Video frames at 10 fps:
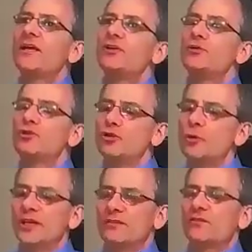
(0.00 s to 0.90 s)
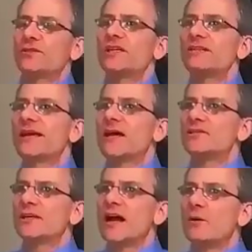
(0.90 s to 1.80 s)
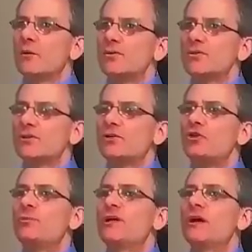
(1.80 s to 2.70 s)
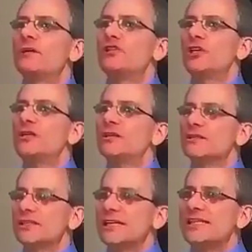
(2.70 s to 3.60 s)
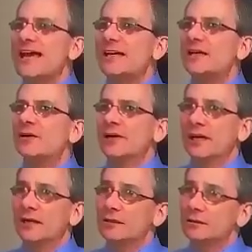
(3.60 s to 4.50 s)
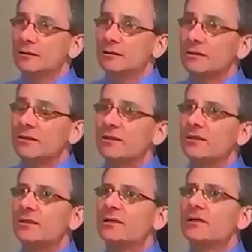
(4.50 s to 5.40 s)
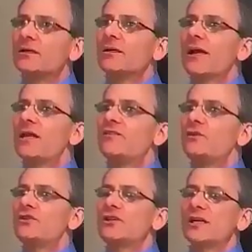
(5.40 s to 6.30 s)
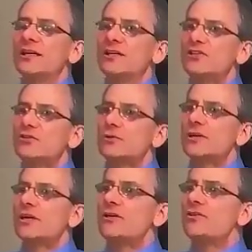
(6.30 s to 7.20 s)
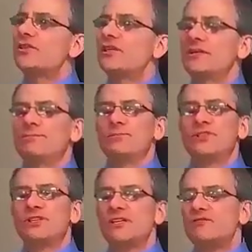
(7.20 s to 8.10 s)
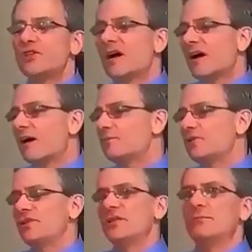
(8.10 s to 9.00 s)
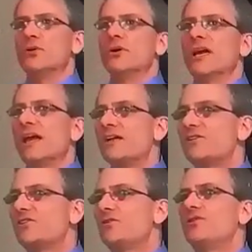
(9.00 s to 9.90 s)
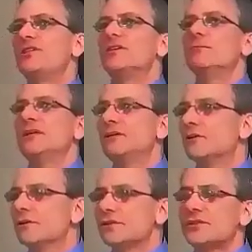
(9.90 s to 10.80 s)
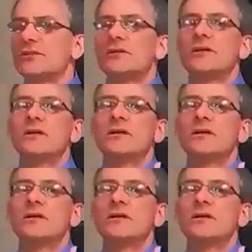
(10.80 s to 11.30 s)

and you do it for 10,000 hours, you become a genius in that area. And if you study history, you see Steve Jobs, you see Bill Gates, you see the Beatles.